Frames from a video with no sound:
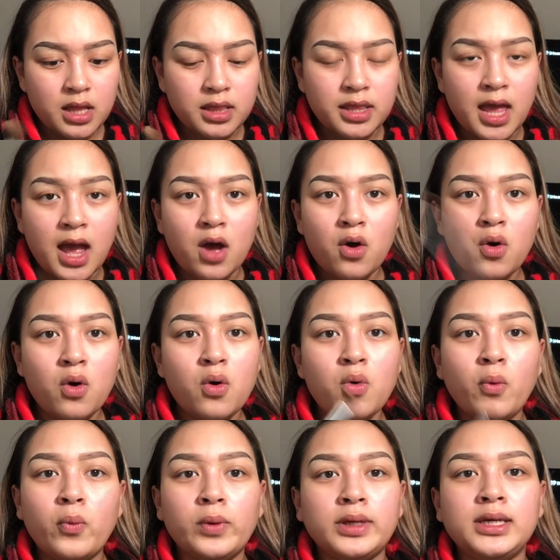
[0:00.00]
that whole
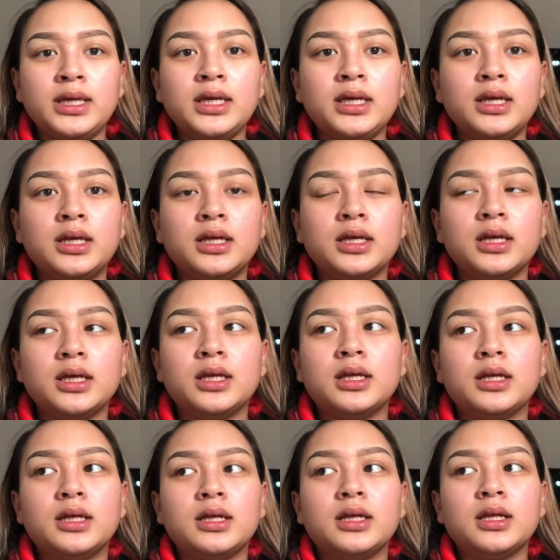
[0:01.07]
week
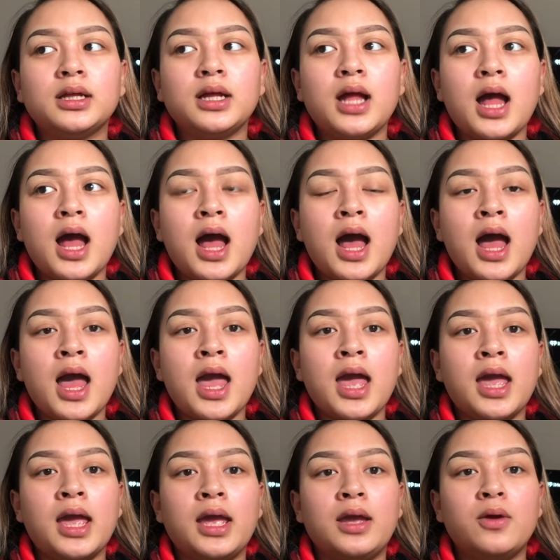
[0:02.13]

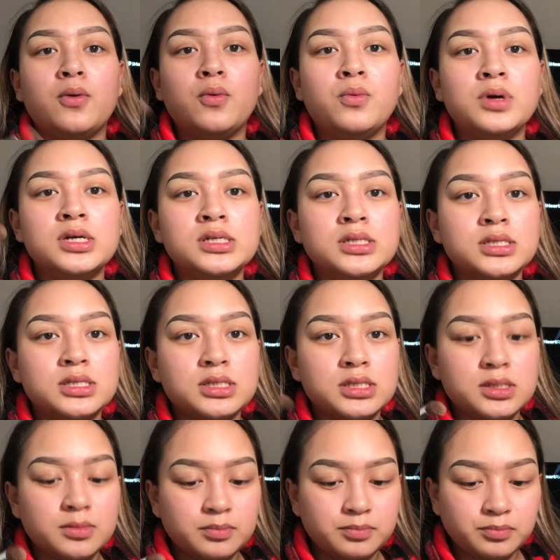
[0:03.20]
I
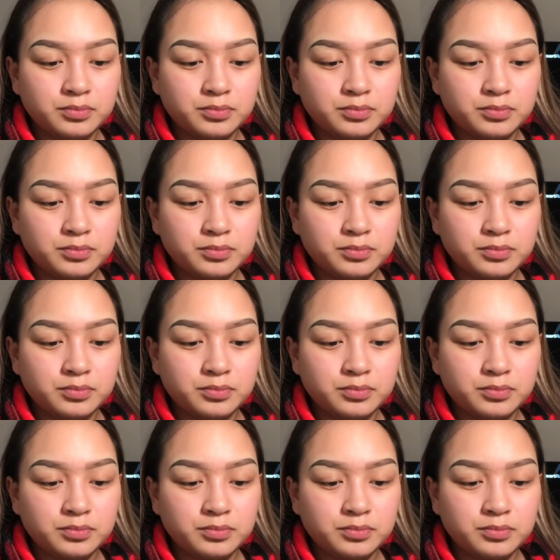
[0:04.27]
was